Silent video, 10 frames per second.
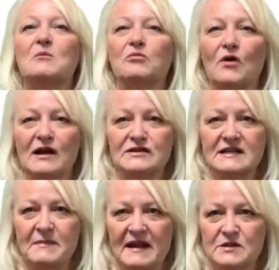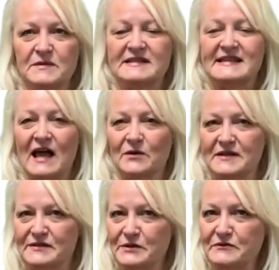Project Management Salary
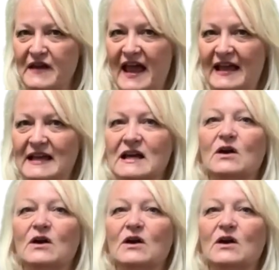Survey,